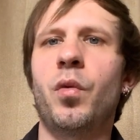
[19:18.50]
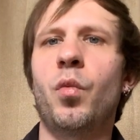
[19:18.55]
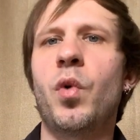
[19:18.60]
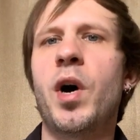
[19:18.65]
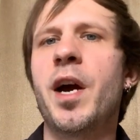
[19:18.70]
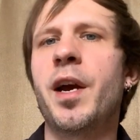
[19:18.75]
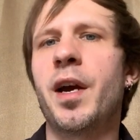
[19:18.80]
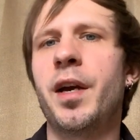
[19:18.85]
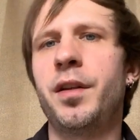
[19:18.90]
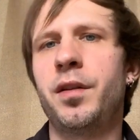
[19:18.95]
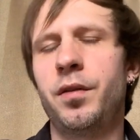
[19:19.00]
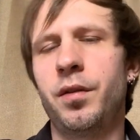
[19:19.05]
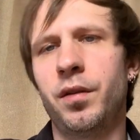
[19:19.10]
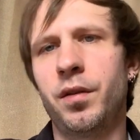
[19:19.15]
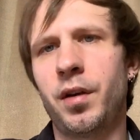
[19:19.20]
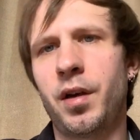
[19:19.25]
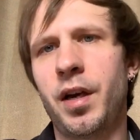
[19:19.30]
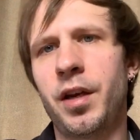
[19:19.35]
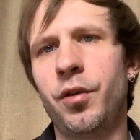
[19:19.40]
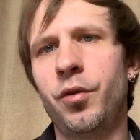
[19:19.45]
why
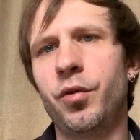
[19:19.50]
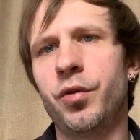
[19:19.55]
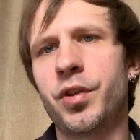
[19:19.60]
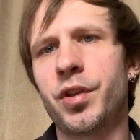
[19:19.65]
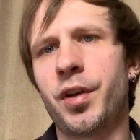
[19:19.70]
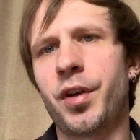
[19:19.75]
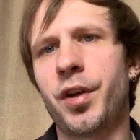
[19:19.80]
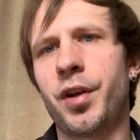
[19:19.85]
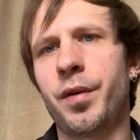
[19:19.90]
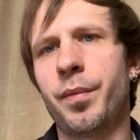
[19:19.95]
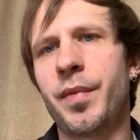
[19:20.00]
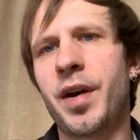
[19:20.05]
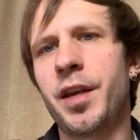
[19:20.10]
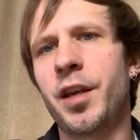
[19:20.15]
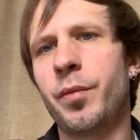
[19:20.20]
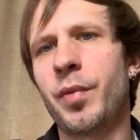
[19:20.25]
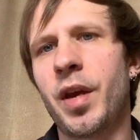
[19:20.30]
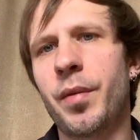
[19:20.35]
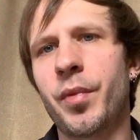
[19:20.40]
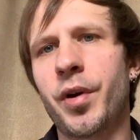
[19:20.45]
I use my
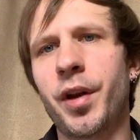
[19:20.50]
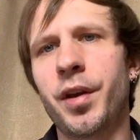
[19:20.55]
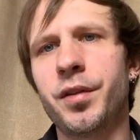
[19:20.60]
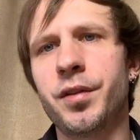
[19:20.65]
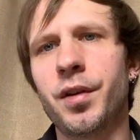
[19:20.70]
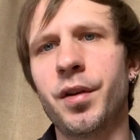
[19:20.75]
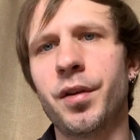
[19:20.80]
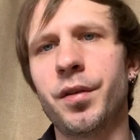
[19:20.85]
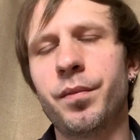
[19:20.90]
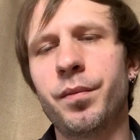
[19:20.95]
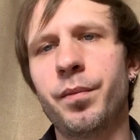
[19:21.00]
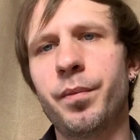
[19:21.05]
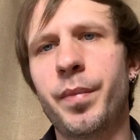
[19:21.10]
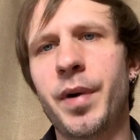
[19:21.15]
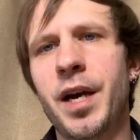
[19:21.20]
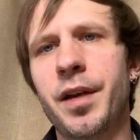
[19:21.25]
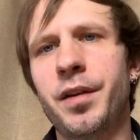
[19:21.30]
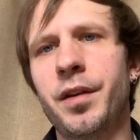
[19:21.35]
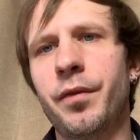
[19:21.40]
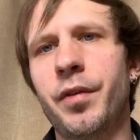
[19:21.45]
eBay money to
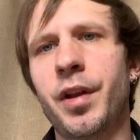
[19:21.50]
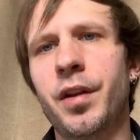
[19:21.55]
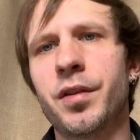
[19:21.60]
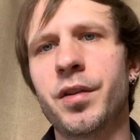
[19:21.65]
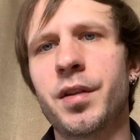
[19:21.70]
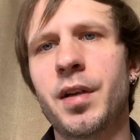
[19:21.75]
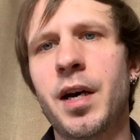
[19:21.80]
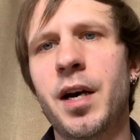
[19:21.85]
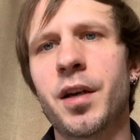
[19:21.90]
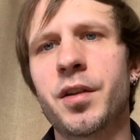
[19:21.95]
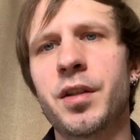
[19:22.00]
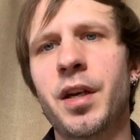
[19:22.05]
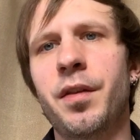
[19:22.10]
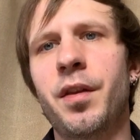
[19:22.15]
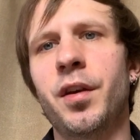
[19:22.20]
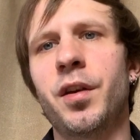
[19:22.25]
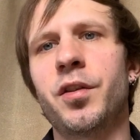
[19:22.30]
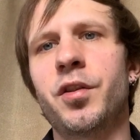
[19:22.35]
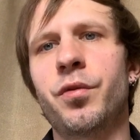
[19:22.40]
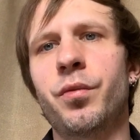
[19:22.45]
buy dividend stocks. I
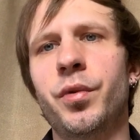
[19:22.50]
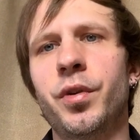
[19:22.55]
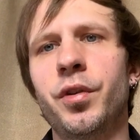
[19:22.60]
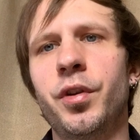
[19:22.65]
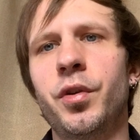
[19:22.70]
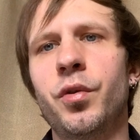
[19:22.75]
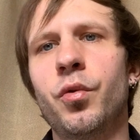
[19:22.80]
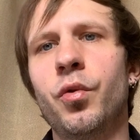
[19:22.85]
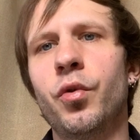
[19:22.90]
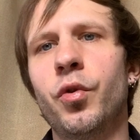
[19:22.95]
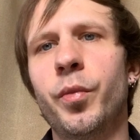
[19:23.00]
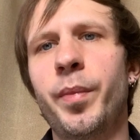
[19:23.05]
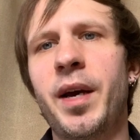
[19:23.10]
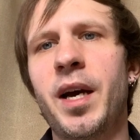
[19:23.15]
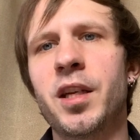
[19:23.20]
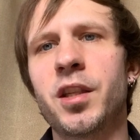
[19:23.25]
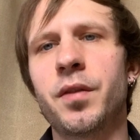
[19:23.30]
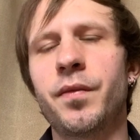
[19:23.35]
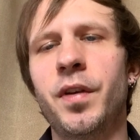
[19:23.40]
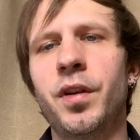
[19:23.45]
think it's a really cool
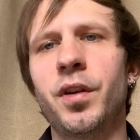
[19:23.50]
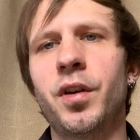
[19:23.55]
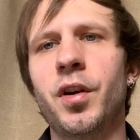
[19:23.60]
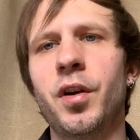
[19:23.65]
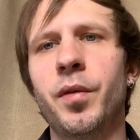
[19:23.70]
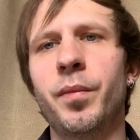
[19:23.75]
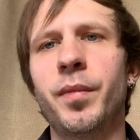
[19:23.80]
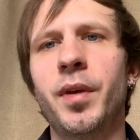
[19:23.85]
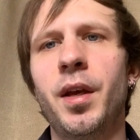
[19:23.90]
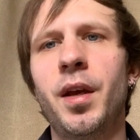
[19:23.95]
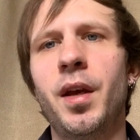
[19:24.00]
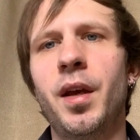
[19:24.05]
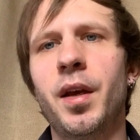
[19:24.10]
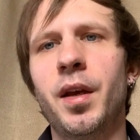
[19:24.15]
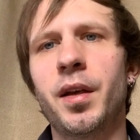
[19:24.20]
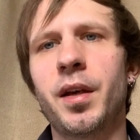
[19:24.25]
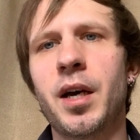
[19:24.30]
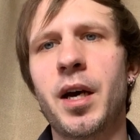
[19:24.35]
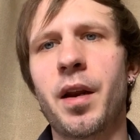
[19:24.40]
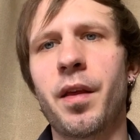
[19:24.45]
passive income
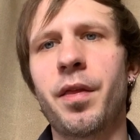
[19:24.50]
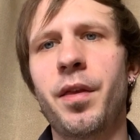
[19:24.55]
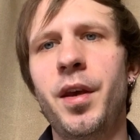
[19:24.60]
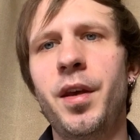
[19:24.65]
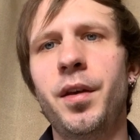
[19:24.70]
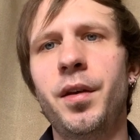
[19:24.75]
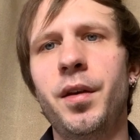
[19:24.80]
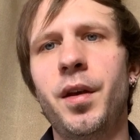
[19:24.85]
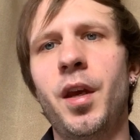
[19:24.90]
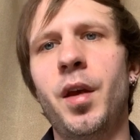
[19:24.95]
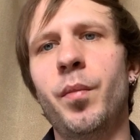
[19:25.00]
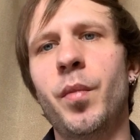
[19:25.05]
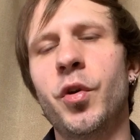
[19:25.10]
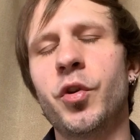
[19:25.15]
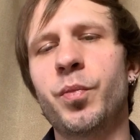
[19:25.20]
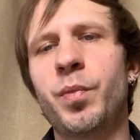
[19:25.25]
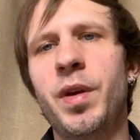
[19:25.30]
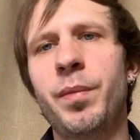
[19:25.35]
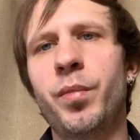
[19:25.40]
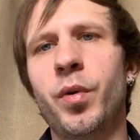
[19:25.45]
kind of thing, and
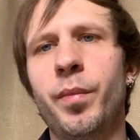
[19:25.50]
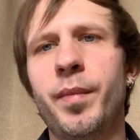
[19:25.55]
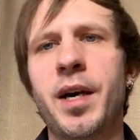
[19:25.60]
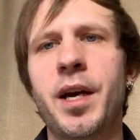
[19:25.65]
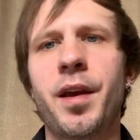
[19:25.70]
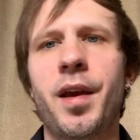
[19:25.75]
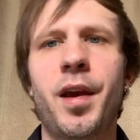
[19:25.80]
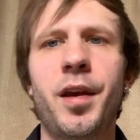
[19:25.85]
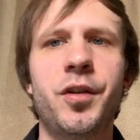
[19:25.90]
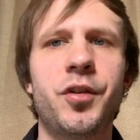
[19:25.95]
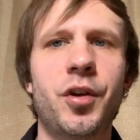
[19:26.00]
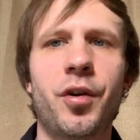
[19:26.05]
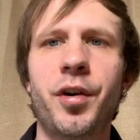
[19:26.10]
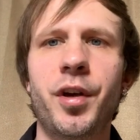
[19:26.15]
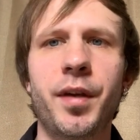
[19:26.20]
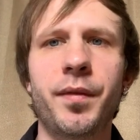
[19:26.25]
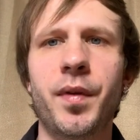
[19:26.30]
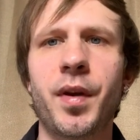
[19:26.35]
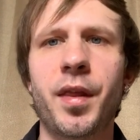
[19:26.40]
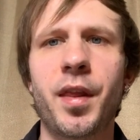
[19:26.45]
most people my age
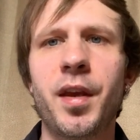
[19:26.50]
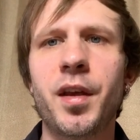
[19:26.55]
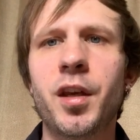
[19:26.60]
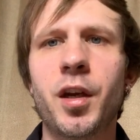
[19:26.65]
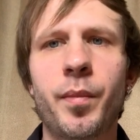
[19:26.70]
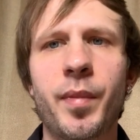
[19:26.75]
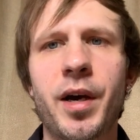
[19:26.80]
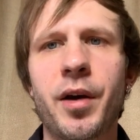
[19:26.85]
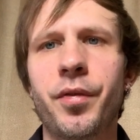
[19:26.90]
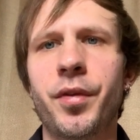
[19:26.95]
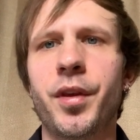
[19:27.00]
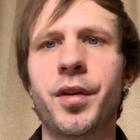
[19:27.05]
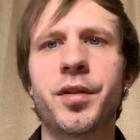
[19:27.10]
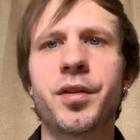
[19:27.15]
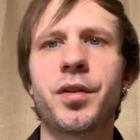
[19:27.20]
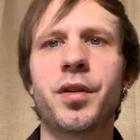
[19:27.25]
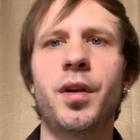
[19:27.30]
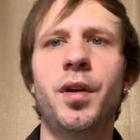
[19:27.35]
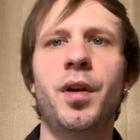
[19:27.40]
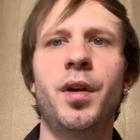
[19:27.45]
aren't even thinking about
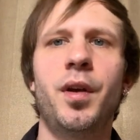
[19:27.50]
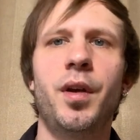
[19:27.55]
this.